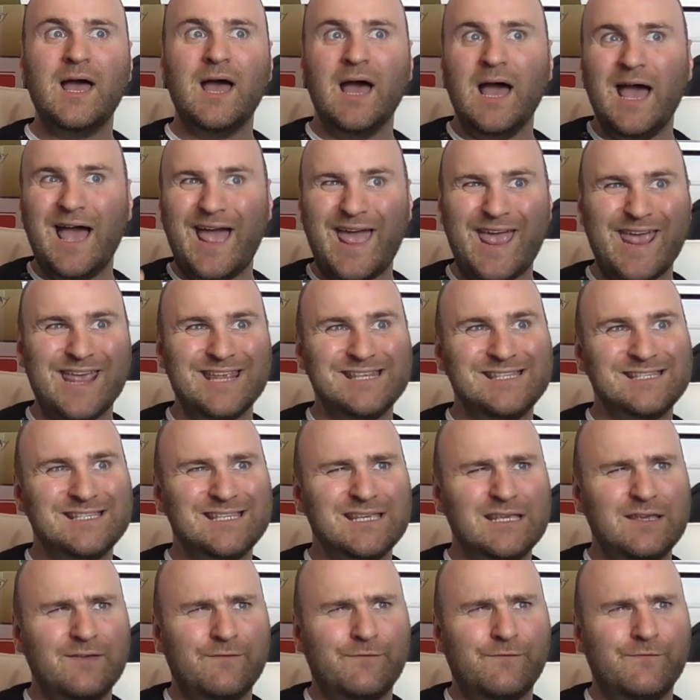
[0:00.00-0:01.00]

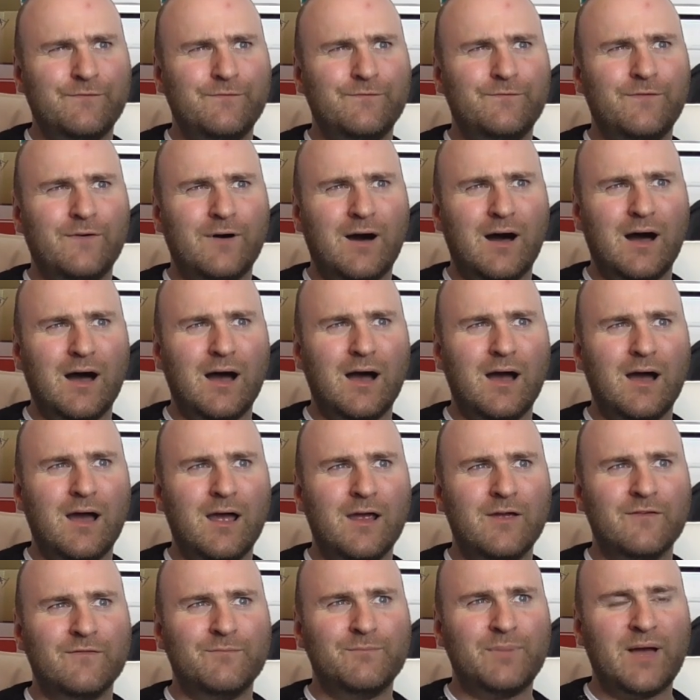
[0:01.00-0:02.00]

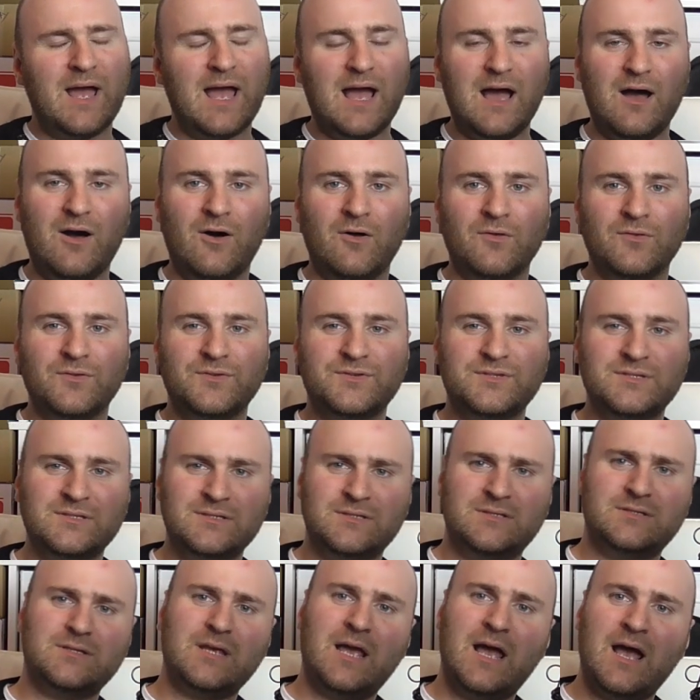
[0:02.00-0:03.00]

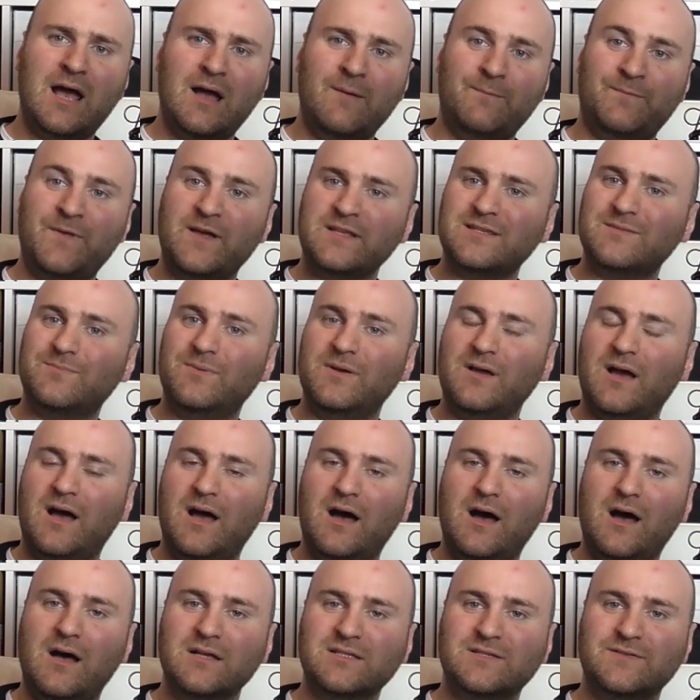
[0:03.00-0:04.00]
£85. That's a bit
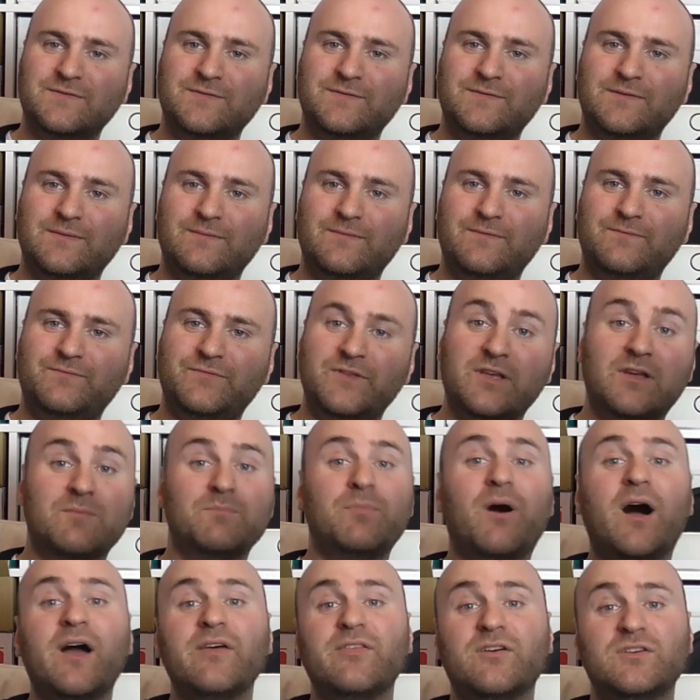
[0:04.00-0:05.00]
hard to... you can
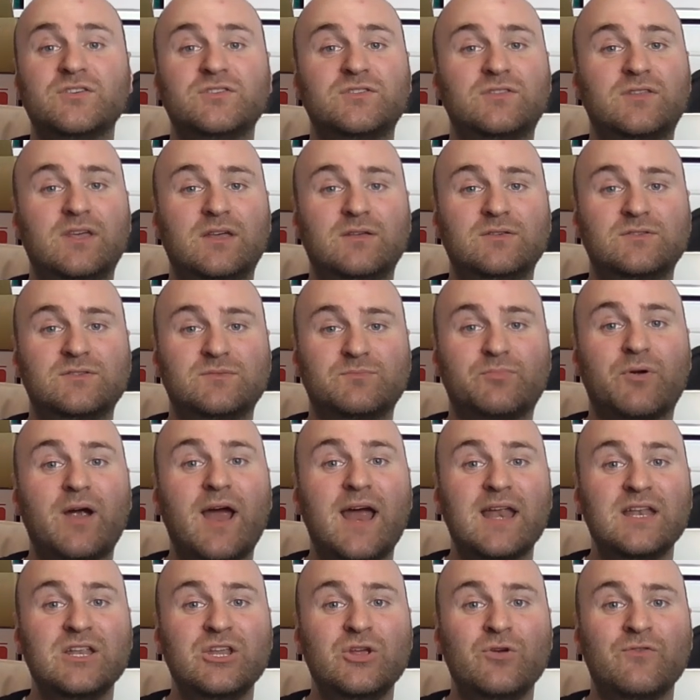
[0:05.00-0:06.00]
buy those things
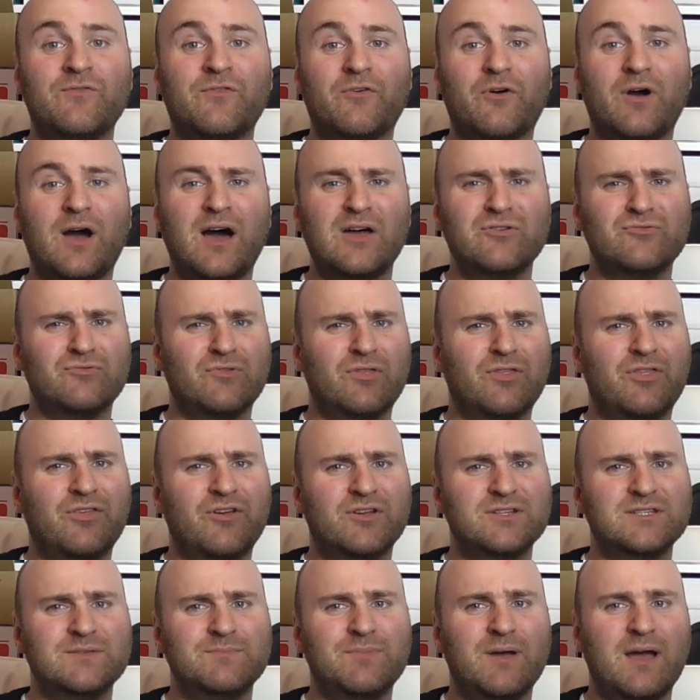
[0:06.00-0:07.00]
brand new for
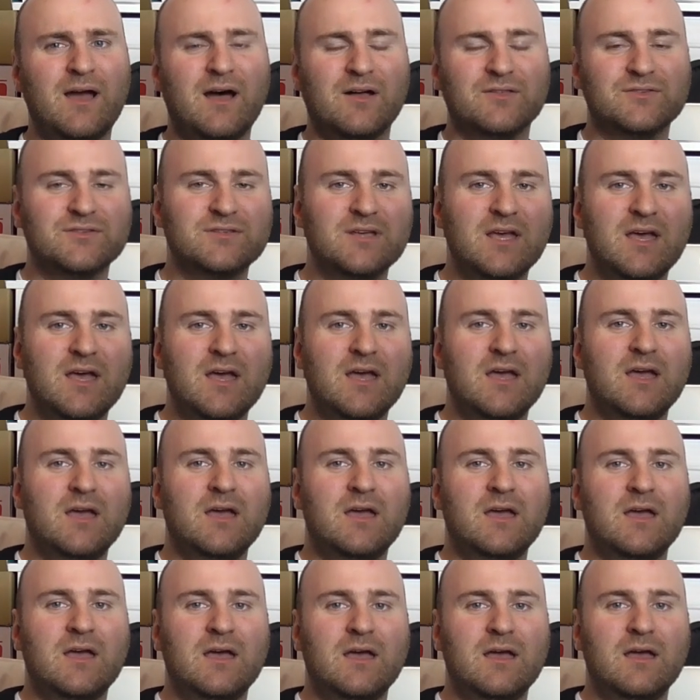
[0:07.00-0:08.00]
£130.
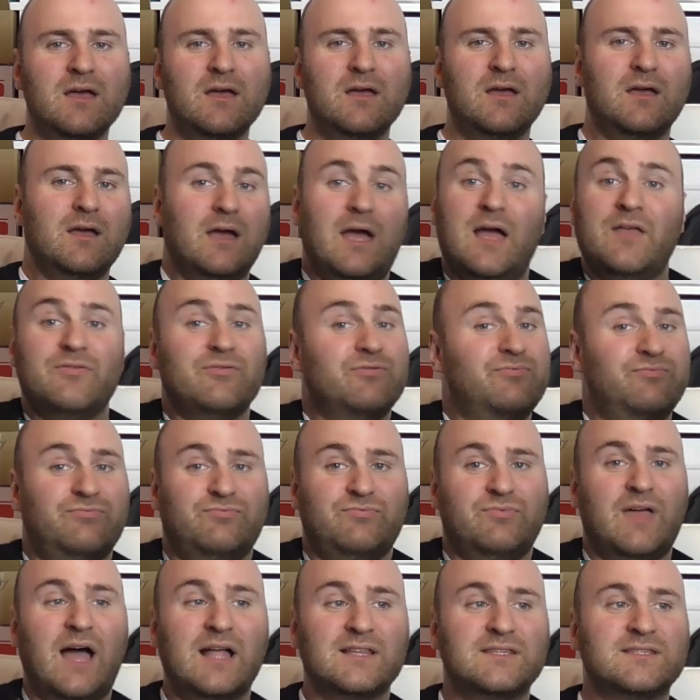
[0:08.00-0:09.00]
And
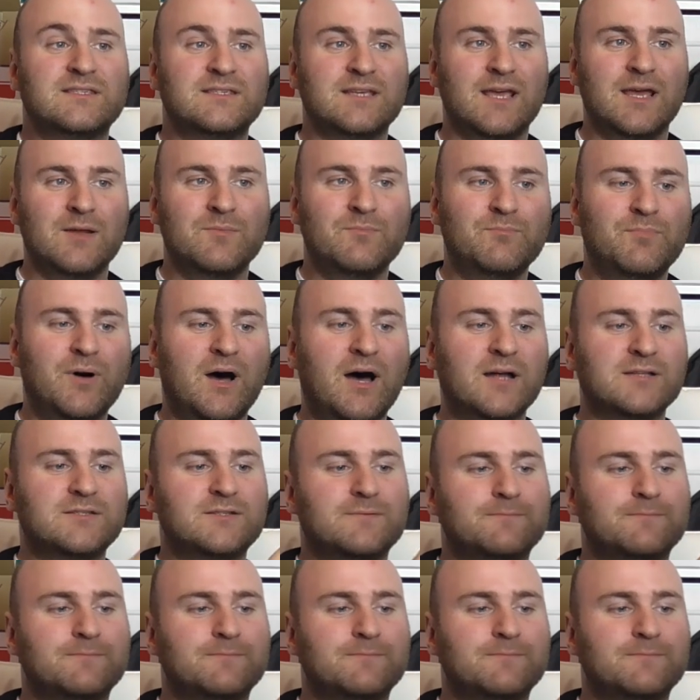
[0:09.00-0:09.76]
that's it. But